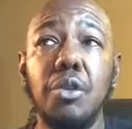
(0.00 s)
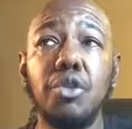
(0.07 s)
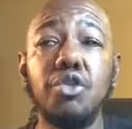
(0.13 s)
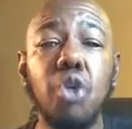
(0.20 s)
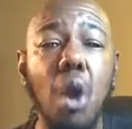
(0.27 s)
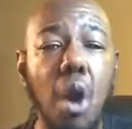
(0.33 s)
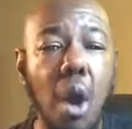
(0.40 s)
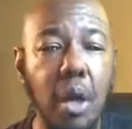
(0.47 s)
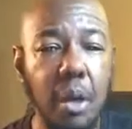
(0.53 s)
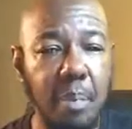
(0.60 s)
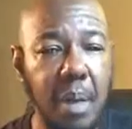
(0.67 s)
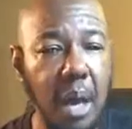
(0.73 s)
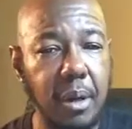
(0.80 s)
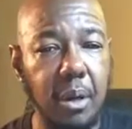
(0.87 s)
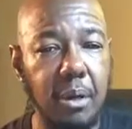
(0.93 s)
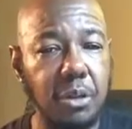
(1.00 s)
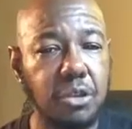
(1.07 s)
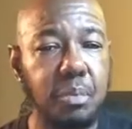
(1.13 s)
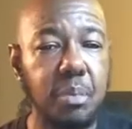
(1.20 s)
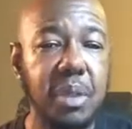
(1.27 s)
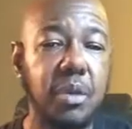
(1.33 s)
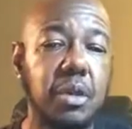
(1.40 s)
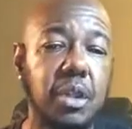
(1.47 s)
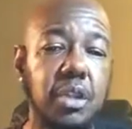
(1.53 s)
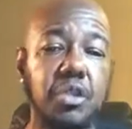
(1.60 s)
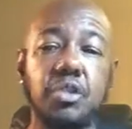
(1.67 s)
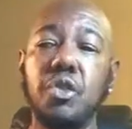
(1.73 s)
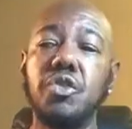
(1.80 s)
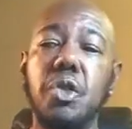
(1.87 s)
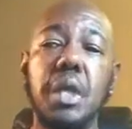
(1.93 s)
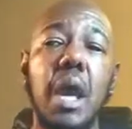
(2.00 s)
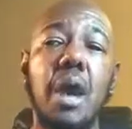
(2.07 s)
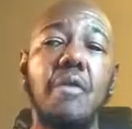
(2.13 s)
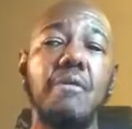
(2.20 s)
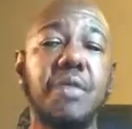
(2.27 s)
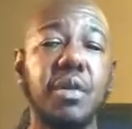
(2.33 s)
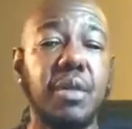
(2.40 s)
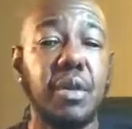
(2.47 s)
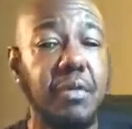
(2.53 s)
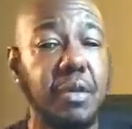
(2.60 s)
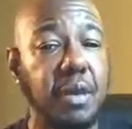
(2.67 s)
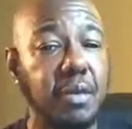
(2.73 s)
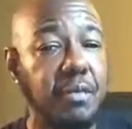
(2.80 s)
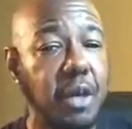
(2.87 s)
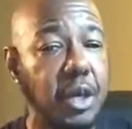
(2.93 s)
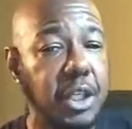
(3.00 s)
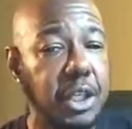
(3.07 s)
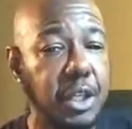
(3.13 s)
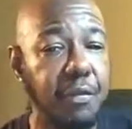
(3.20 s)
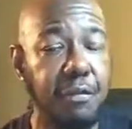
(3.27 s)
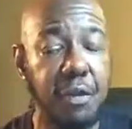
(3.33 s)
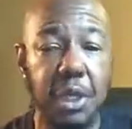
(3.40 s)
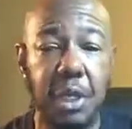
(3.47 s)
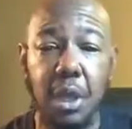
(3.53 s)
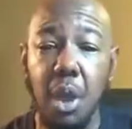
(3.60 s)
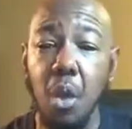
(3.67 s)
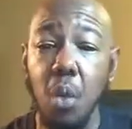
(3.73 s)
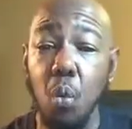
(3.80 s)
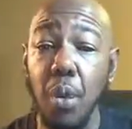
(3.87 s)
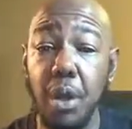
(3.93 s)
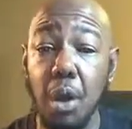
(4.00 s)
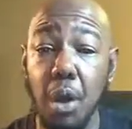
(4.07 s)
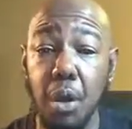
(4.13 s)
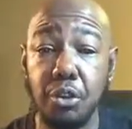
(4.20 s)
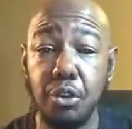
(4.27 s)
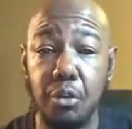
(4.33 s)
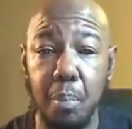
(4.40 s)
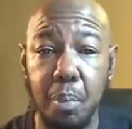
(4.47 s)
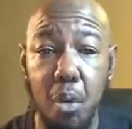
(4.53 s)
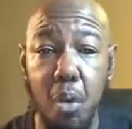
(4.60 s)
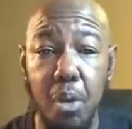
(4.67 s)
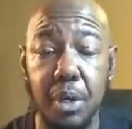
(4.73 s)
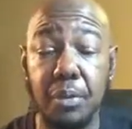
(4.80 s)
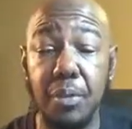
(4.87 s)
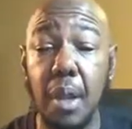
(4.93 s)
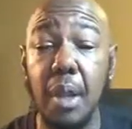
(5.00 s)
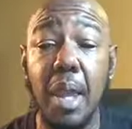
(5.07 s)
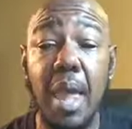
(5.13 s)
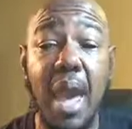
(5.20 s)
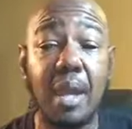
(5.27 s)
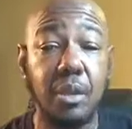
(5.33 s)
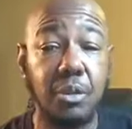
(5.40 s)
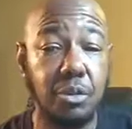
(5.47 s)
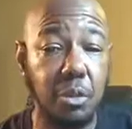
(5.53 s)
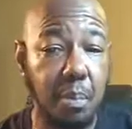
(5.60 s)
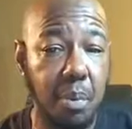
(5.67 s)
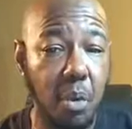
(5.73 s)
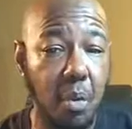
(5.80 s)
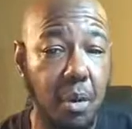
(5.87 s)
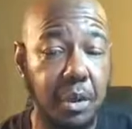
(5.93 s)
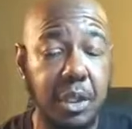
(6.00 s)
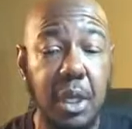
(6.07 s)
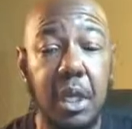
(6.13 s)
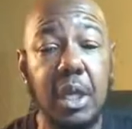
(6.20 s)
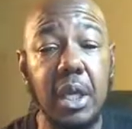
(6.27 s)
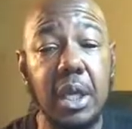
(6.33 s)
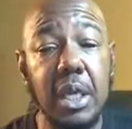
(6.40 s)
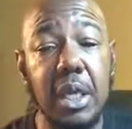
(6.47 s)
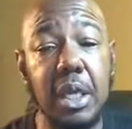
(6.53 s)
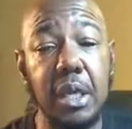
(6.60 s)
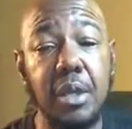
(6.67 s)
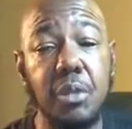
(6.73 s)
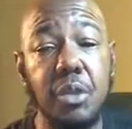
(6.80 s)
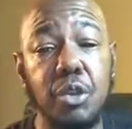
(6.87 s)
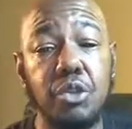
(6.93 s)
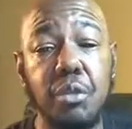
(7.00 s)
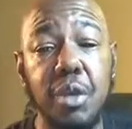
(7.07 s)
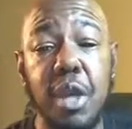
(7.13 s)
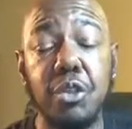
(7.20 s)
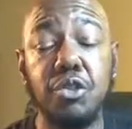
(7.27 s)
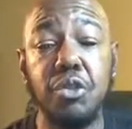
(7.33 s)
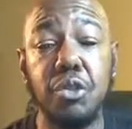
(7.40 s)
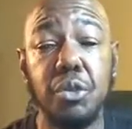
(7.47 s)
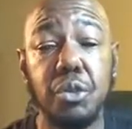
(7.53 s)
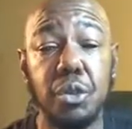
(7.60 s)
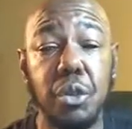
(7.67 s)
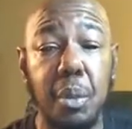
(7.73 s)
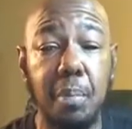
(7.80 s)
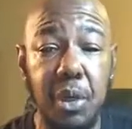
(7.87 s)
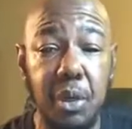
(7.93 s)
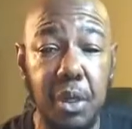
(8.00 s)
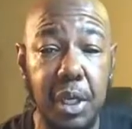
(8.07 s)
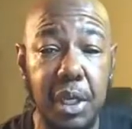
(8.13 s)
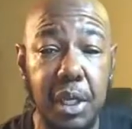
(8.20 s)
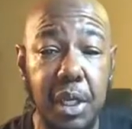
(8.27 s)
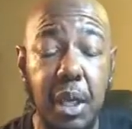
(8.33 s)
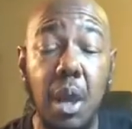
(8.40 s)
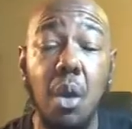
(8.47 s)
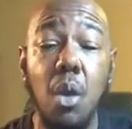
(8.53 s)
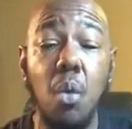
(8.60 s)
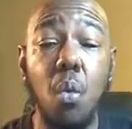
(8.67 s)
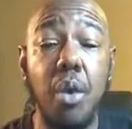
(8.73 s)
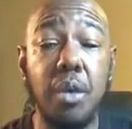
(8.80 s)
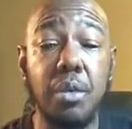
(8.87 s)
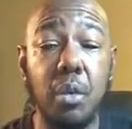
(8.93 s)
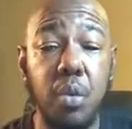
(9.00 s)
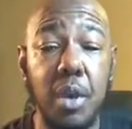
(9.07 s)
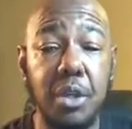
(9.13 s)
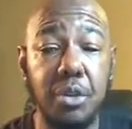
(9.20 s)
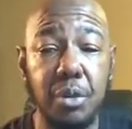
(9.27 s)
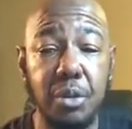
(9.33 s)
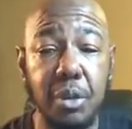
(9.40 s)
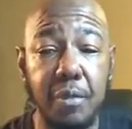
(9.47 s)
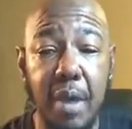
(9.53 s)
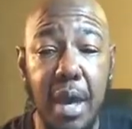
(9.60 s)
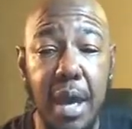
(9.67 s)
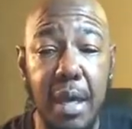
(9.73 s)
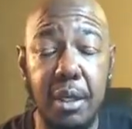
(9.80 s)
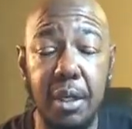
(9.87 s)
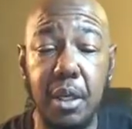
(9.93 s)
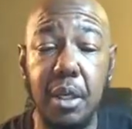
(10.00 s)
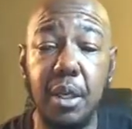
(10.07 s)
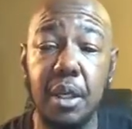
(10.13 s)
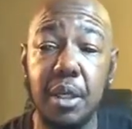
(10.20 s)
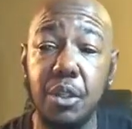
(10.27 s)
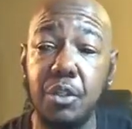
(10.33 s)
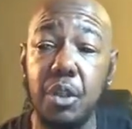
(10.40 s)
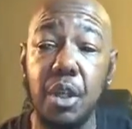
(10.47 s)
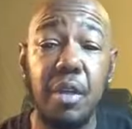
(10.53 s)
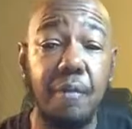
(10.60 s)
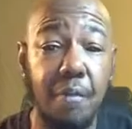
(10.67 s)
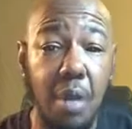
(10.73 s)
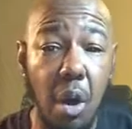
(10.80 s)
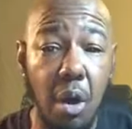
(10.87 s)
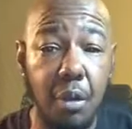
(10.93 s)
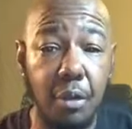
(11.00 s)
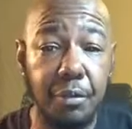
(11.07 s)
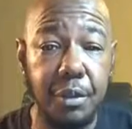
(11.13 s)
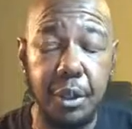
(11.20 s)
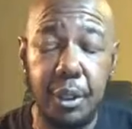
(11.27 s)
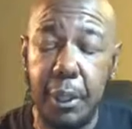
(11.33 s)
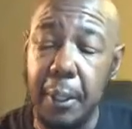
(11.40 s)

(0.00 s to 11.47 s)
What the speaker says: talk about our experiences and how very, very, very different we are supported. The lack of support in the transgender community where the racial divide is involved.